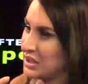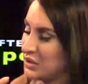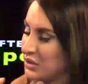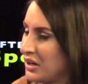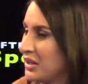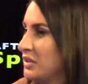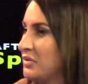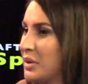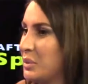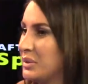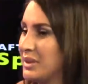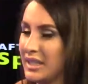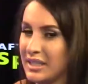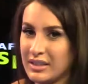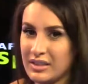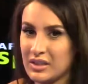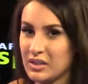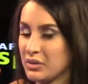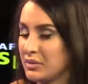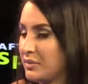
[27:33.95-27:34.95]
you're on the phone with like
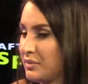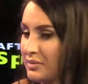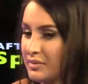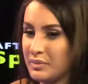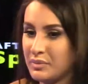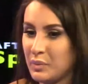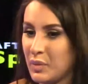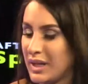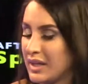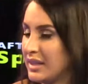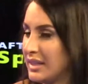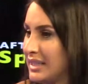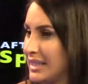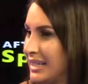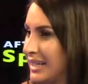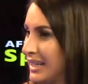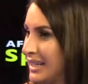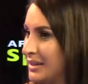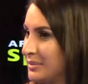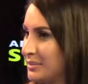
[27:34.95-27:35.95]
you're one of the
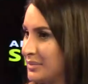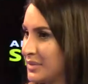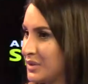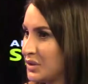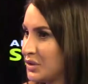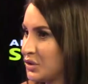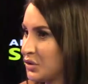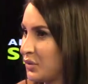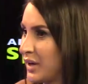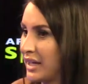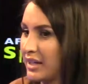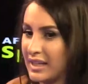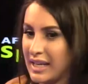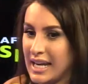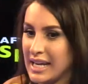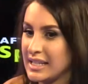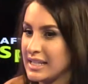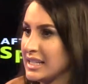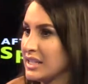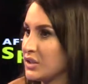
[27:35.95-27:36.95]
um, direct
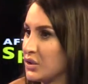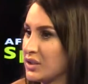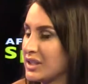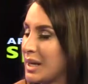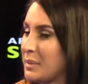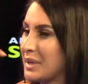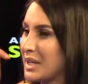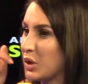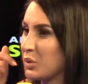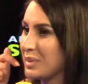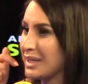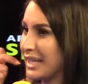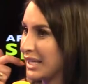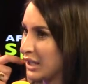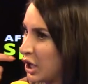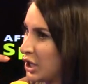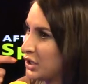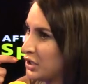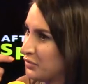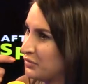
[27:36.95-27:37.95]
ads or yeah, somebody will yeah, be like
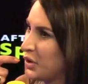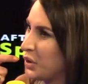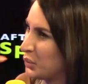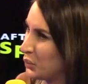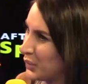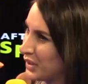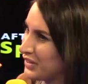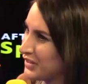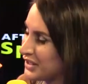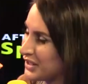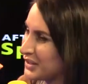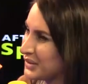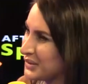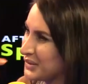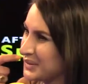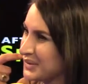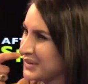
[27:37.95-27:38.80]
really on the phone with you.